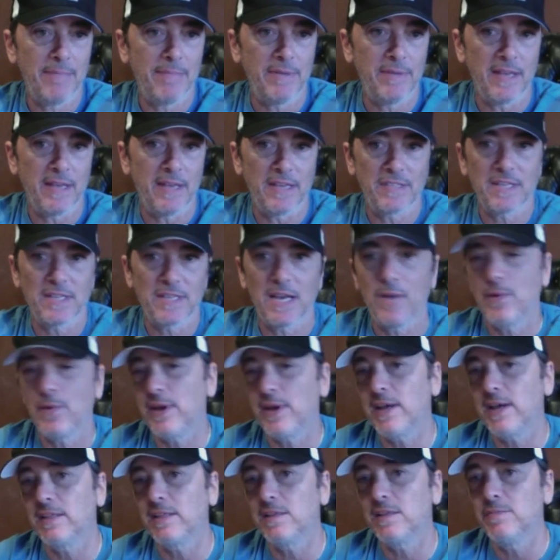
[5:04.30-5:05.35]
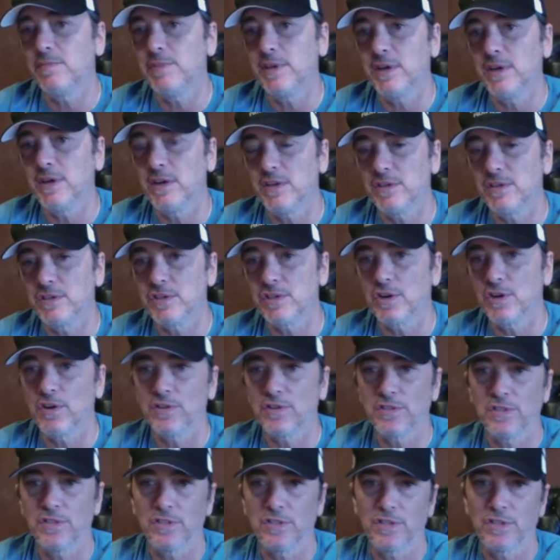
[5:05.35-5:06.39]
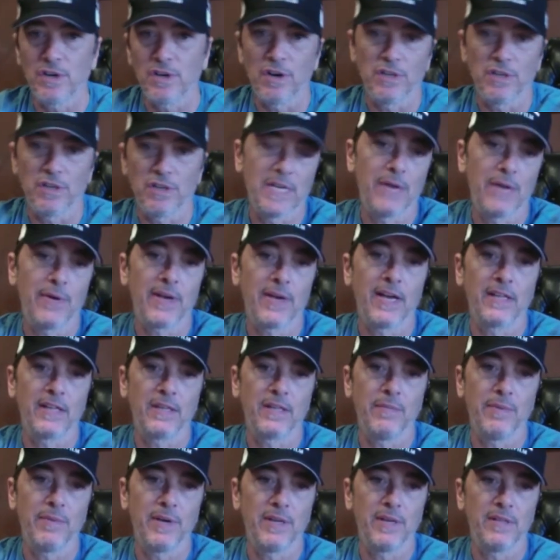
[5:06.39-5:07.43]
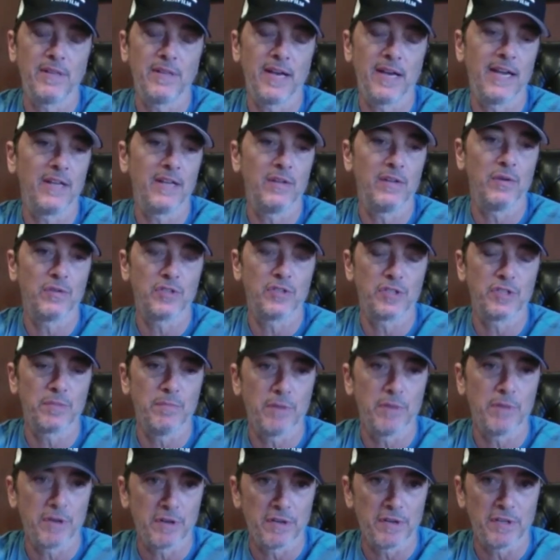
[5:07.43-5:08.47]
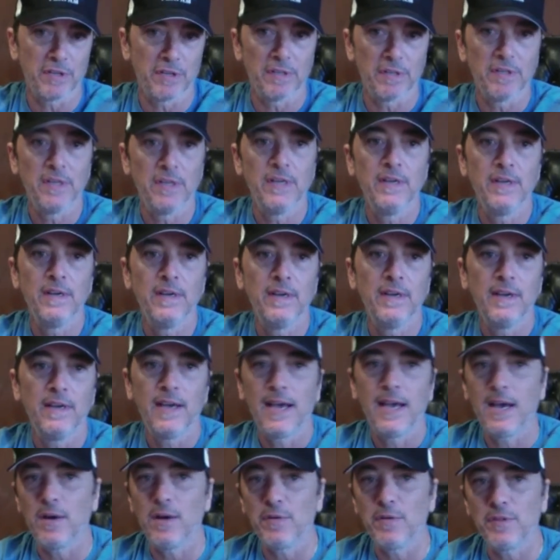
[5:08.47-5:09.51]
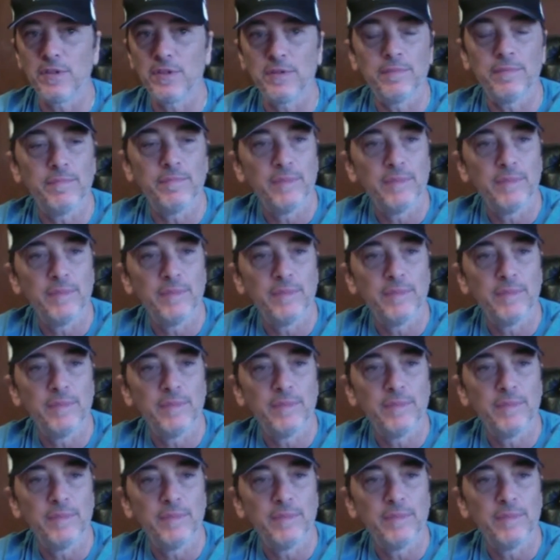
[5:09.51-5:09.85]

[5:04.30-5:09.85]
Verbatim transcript: Days, how I got to be on Charles in Charge, how I got to be on Diagnosis Murder, how the